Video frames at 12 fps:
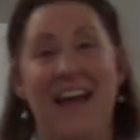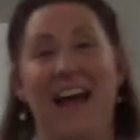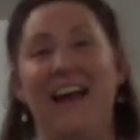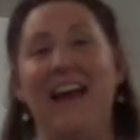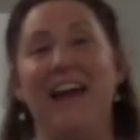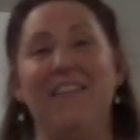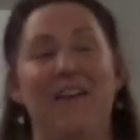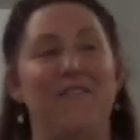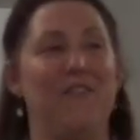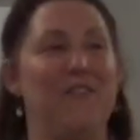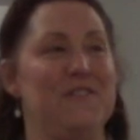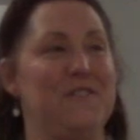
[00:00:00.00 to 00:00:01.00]
And I had that
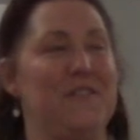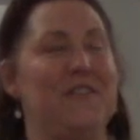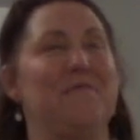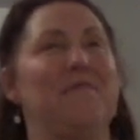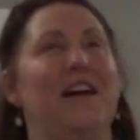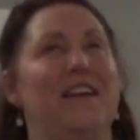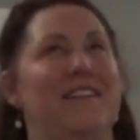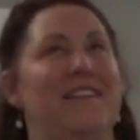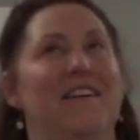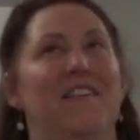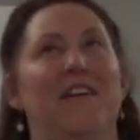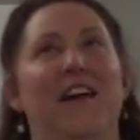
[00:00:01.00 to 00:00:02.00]
for dessert, and I'm like,
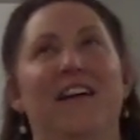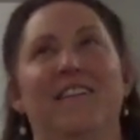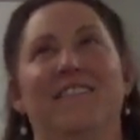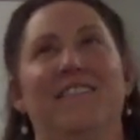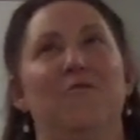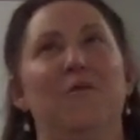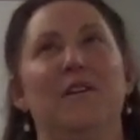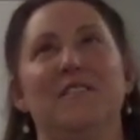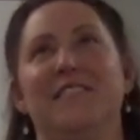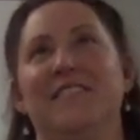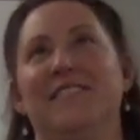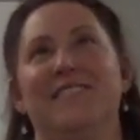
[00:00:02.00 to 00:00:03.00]
okay,
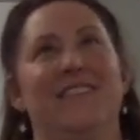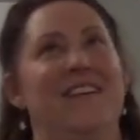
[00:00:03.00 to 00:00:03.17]
Wilson